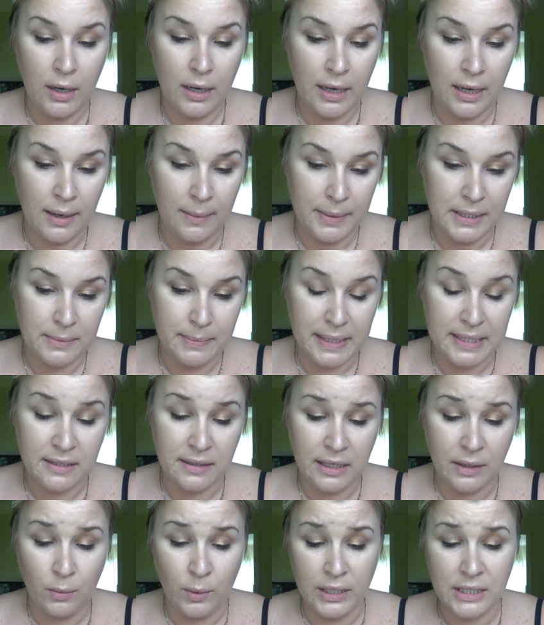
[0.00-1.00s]
It's
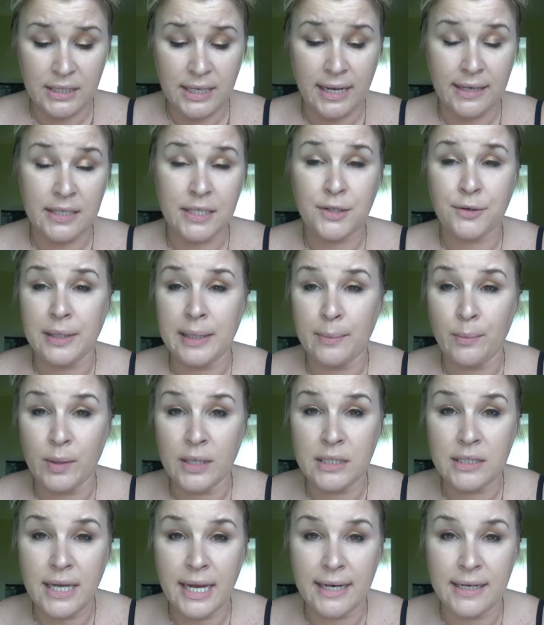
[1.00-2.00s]
basically one side is cream, one
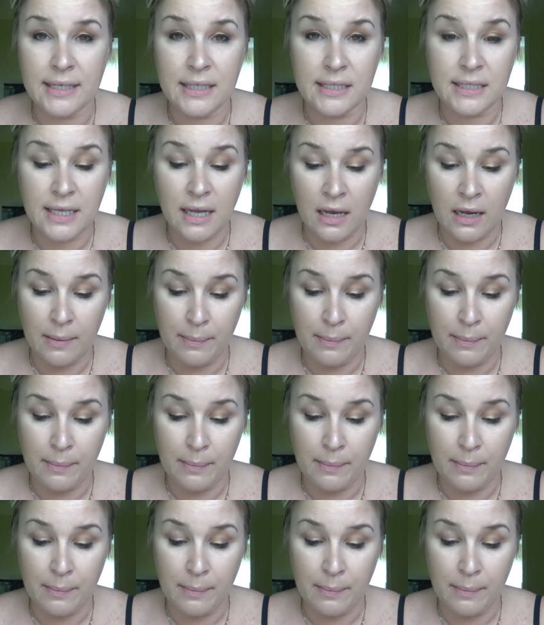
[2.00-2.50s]
side is